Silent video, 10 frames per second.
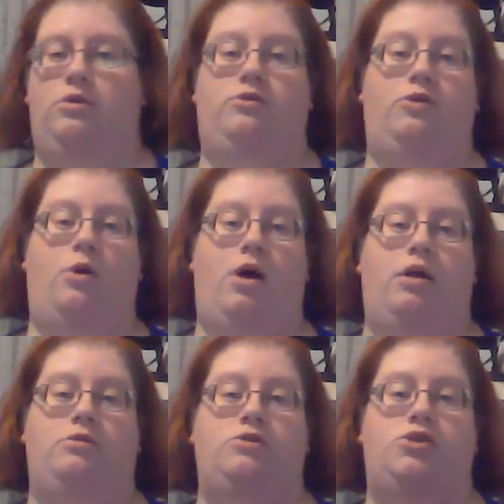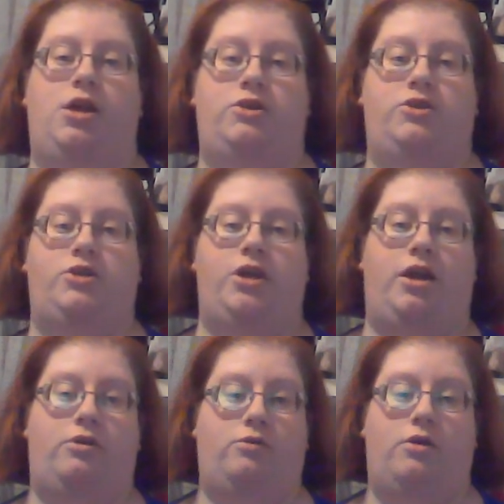So I changed the
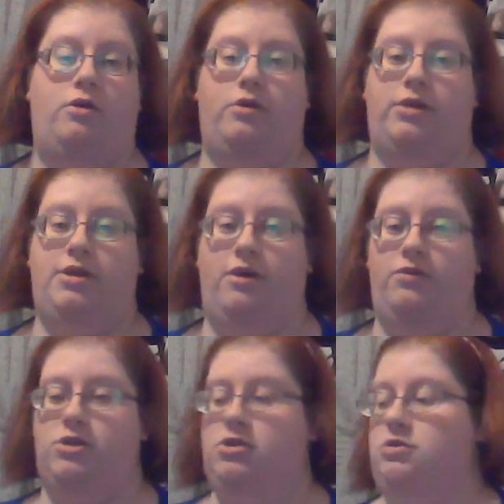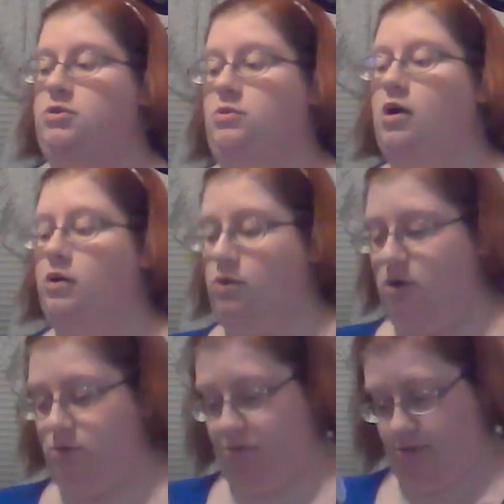channel on the television to Law and
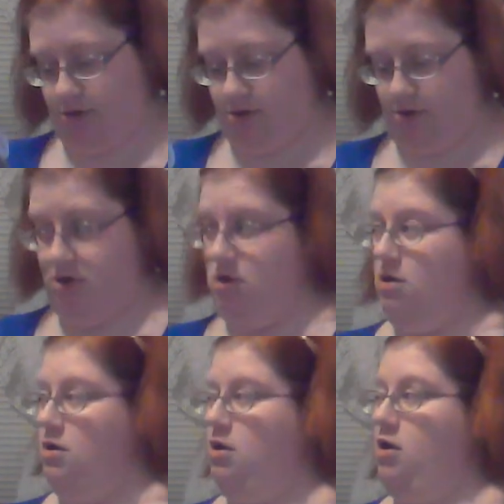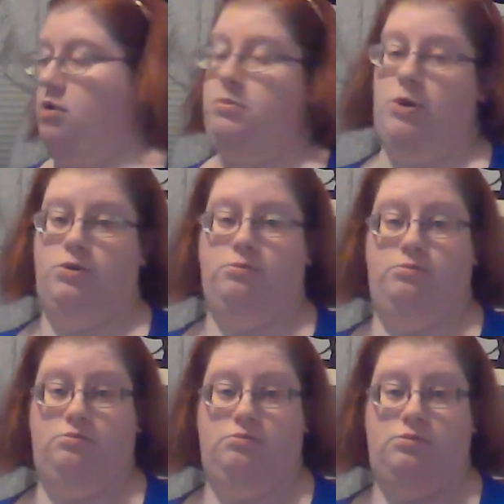Order on mute,
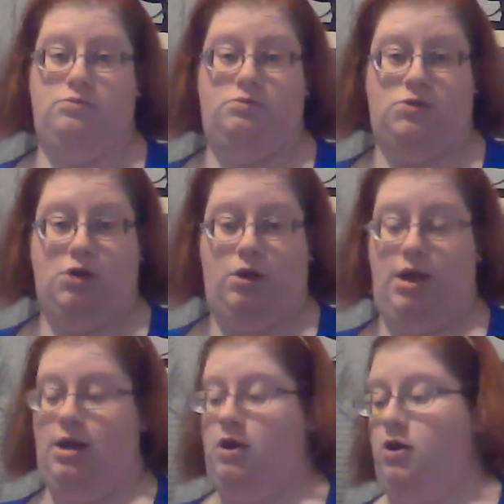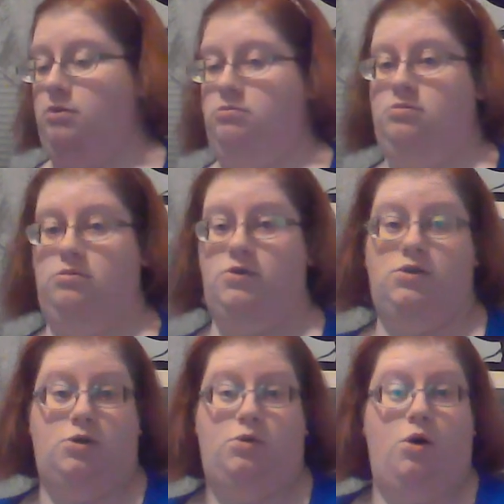so you can't hear it.
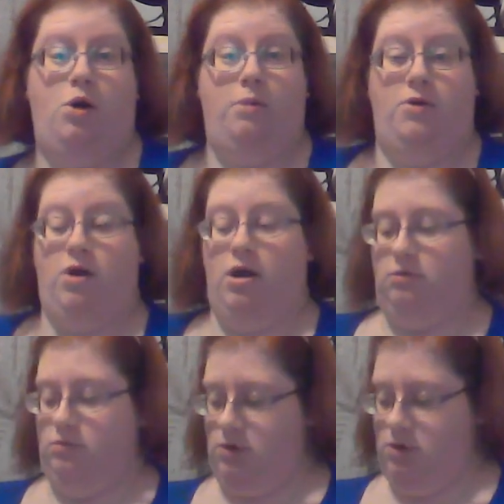So no copyright.